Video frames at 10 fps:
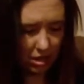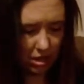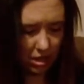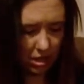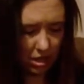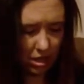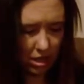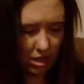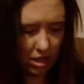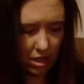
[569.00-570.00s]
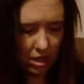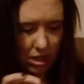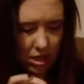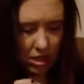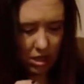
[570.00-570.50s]

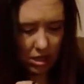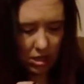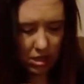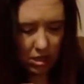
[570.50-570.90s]
(silence)